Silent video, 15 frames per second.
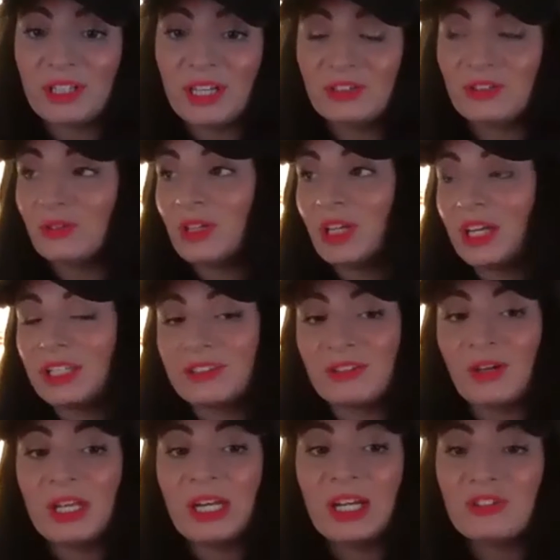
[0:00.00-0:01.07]
I do like
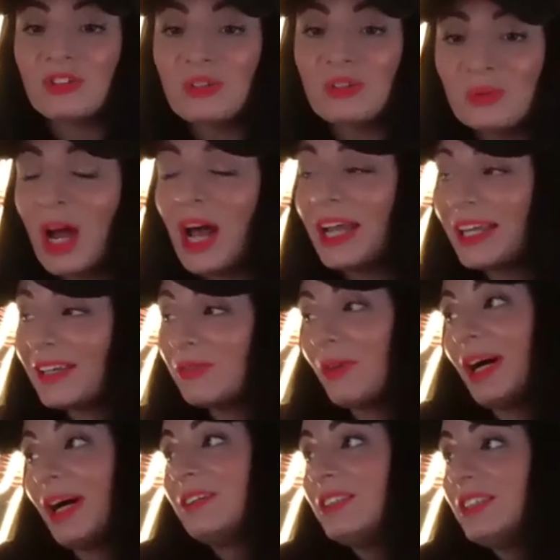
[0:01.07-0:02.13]
to, and
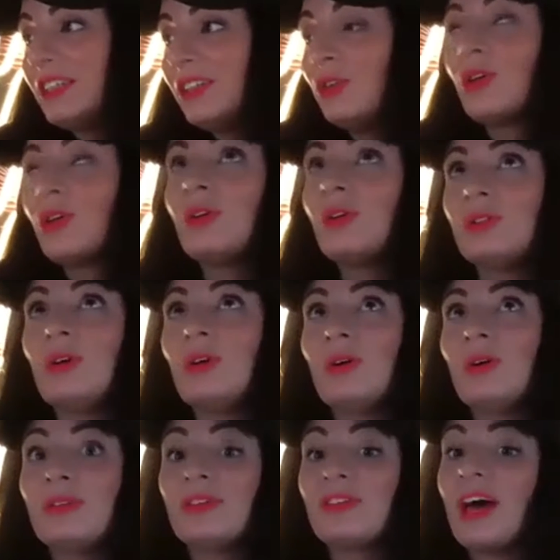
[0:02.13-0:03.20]
well, unicorn
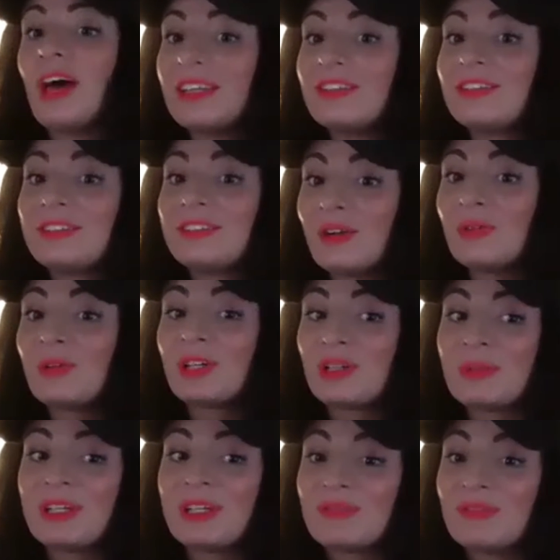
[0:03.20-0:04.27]
horns, that is so going to
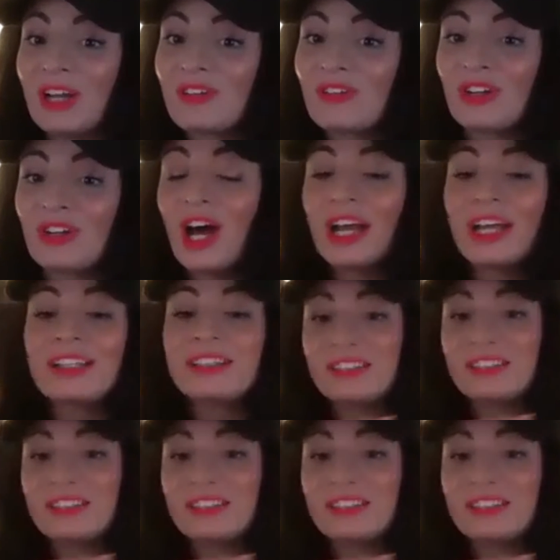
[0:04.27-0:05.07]
be in fashion. I did a